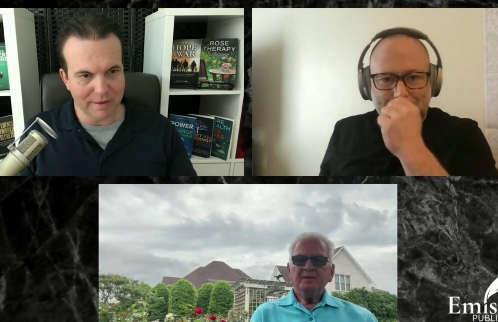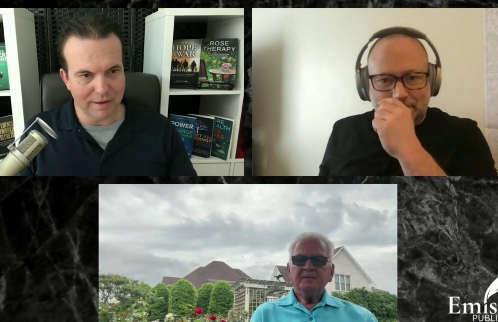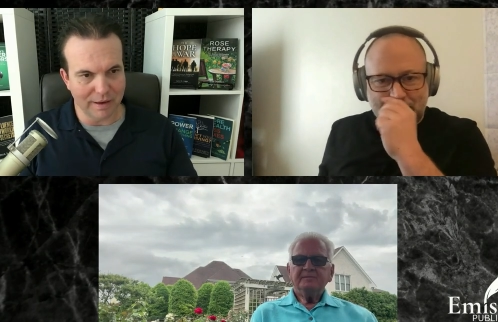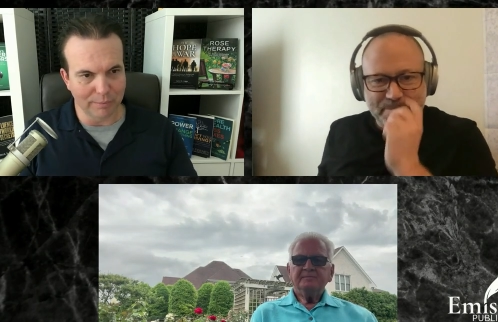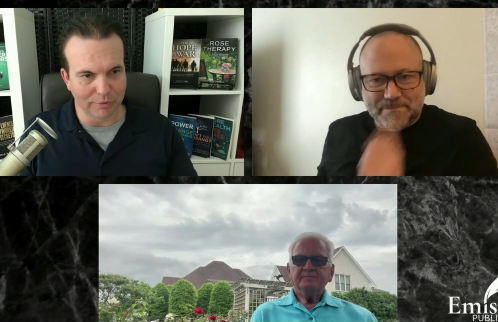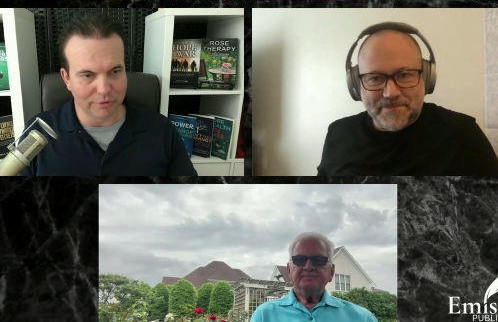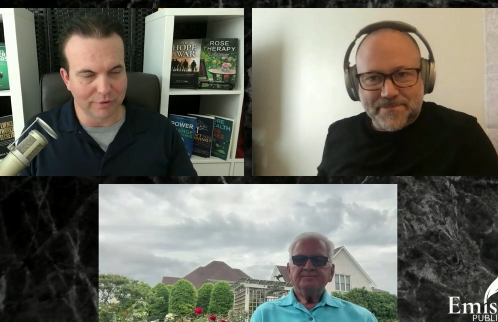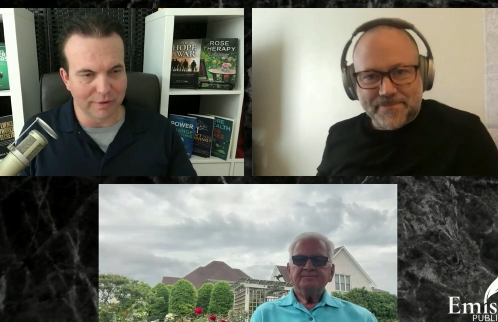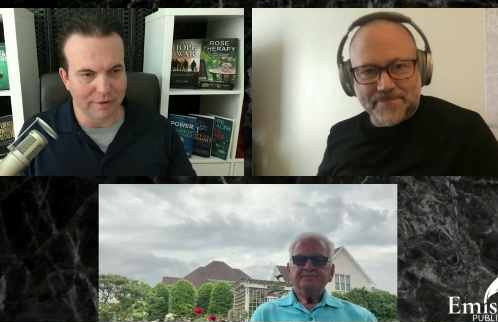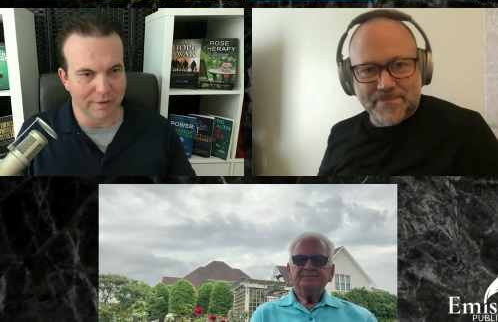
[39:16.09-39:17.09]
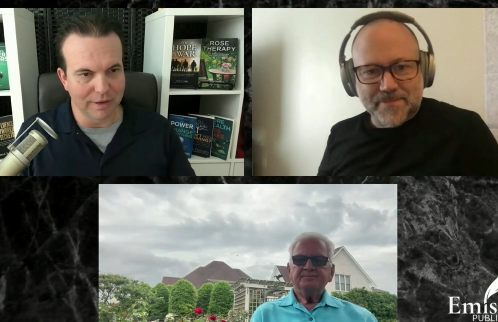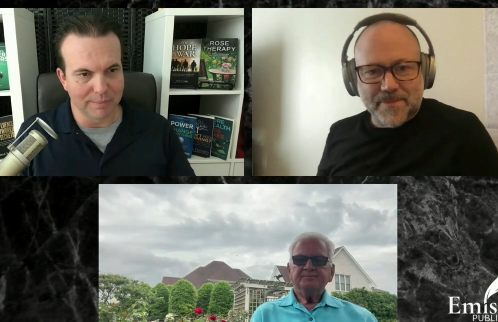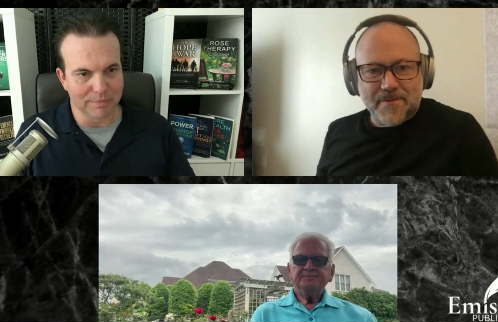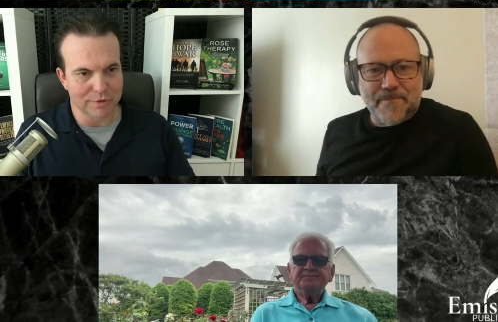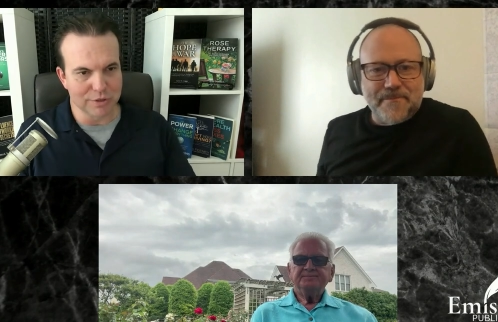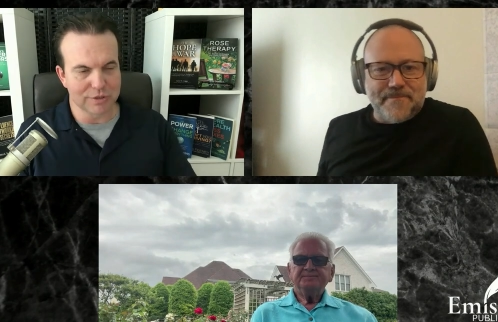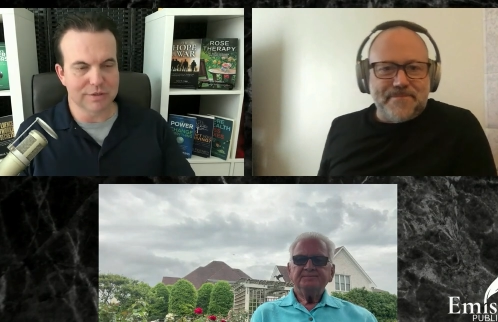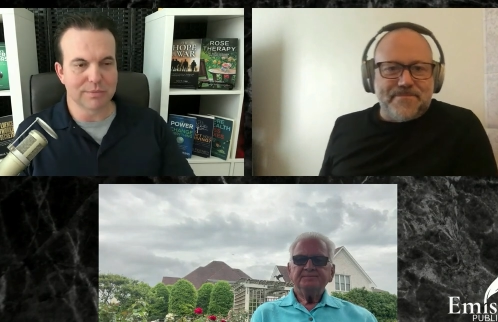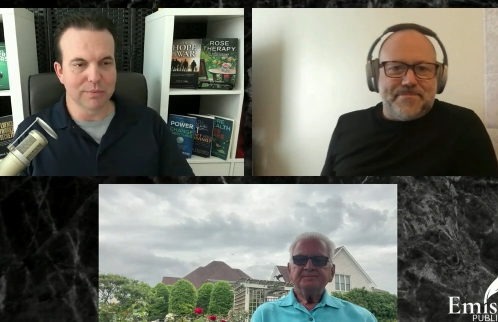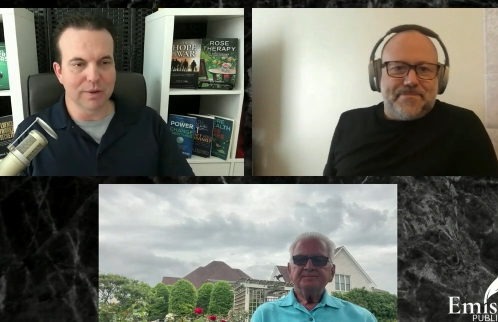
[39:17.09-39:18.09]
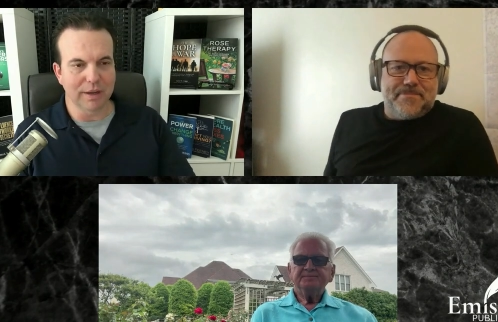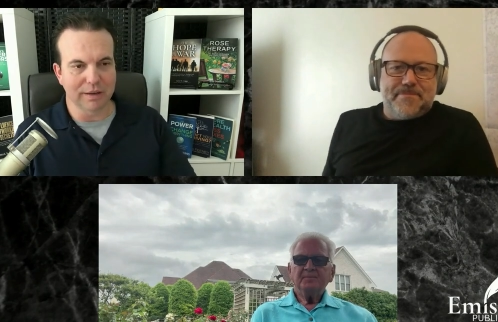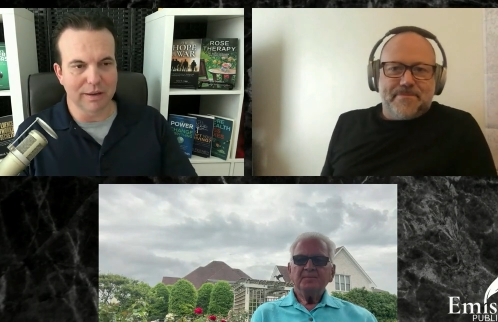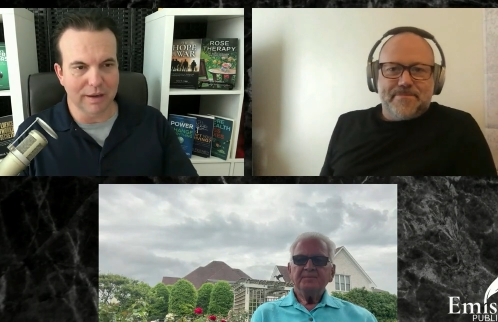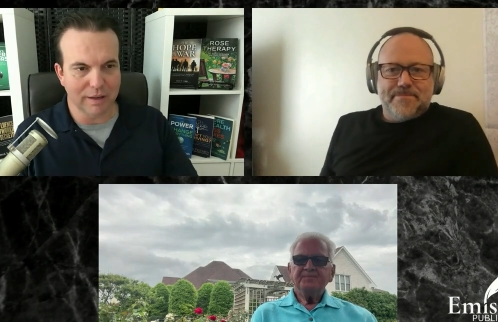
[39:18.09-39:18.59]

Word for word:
Speaker 1: I was uh, I'm just I'd I'd